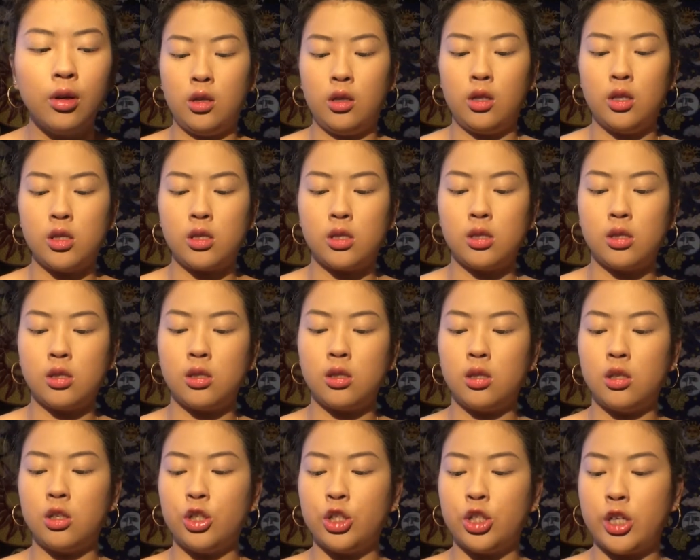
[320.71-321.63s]
And this is
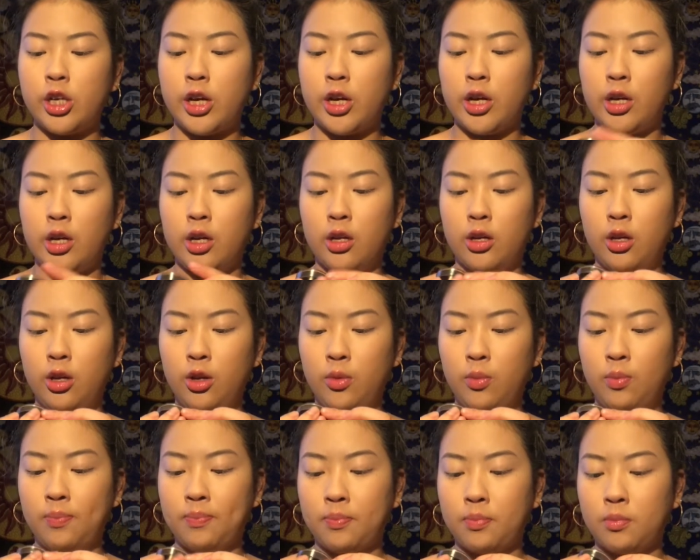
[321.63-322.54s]
in the shade
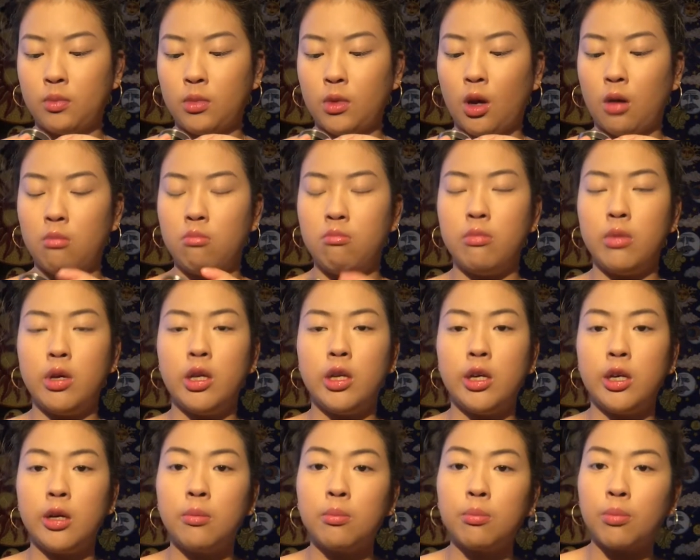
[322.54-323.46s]

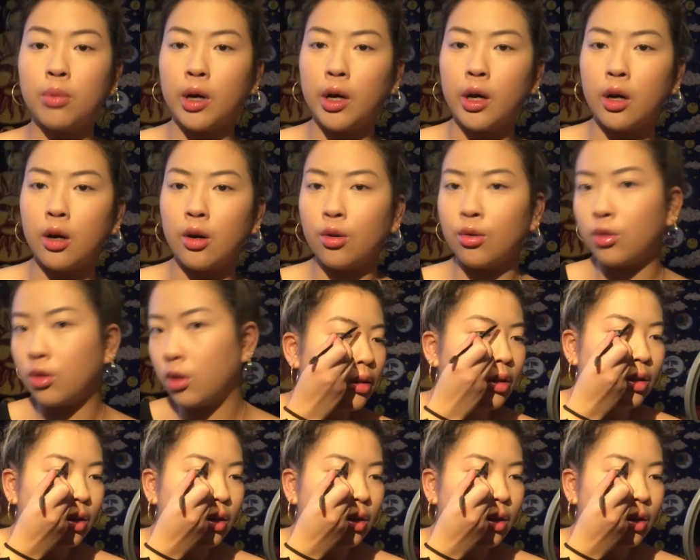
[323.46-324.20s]
medium brown.